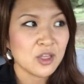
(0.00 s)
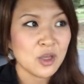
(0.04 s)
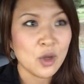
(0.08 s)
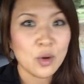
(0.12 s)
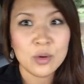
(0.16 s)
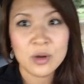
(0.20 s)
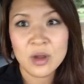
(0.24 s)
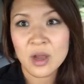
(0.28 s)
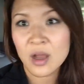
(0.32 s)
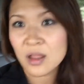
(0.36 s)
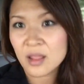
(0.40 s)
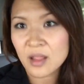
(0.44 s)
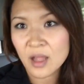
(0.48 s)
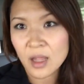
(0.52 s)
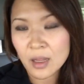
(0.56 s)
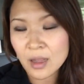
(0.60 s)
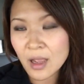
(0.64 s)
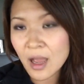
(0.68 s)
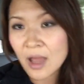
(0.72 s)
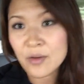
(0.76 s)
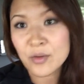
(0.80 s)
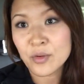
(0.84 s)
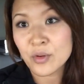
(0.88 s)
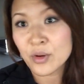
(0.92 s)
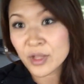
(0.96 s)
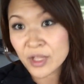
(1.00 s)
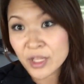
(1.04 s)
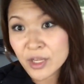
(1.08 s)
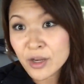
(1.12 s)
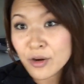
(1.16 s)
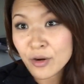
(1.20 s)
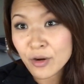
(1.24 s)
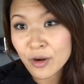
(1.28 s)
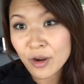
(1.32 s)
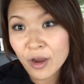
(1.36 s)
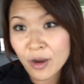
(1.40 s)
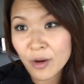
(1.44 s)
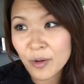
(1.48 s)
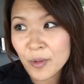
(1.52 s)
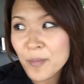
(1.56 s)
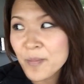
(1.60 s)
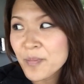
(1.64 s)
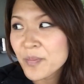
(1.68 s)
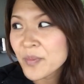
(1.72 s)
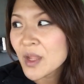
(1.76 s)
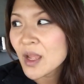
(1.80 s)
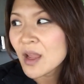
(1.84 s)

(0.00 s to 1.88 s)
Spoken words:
yoga, like, I don't know, a year ago.